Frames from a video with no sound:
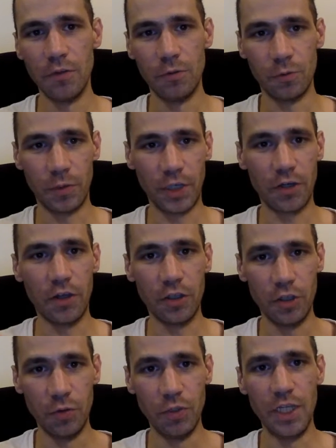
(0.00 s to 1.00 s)
what they call a
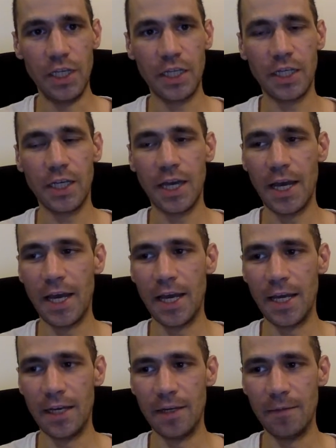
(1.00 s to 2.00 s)
unique,
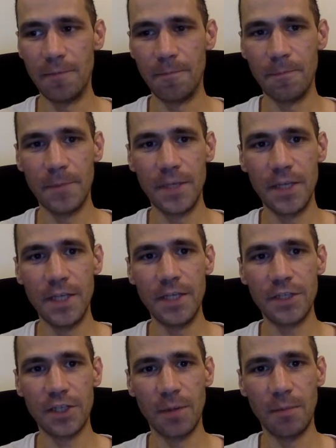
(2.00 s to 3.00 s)
and
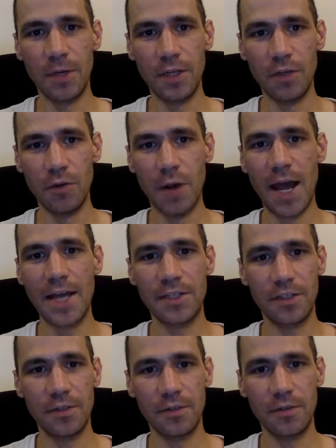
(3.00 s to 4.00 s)
he's somebody who
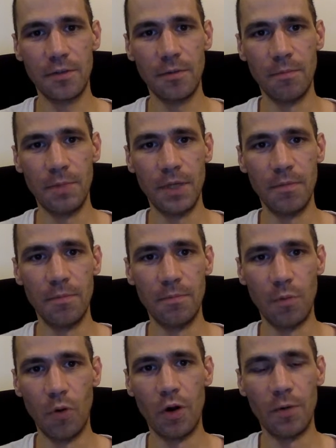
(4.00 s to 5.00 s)
hasn't been
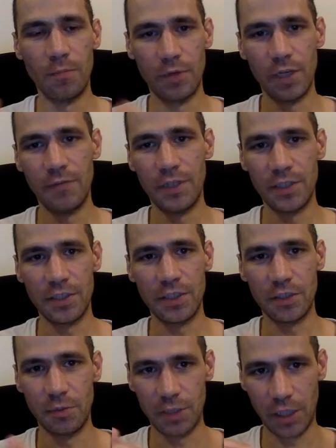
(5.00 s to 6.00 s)
born previously,
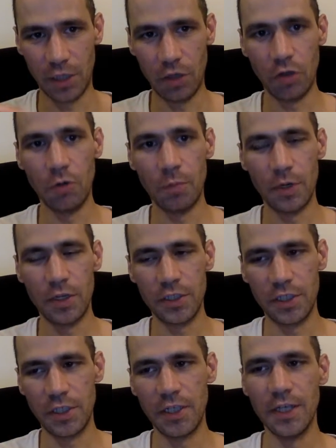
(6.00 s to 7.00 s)
so he's like a new
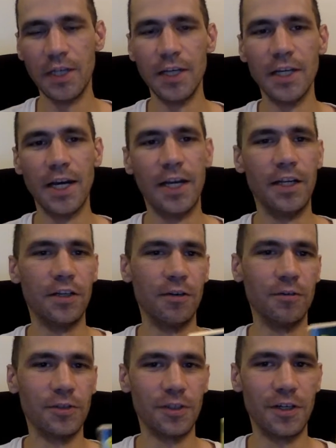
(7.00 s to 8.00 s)
person. And he
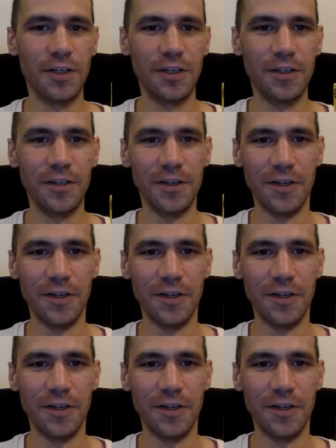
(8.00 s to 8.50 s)
goes on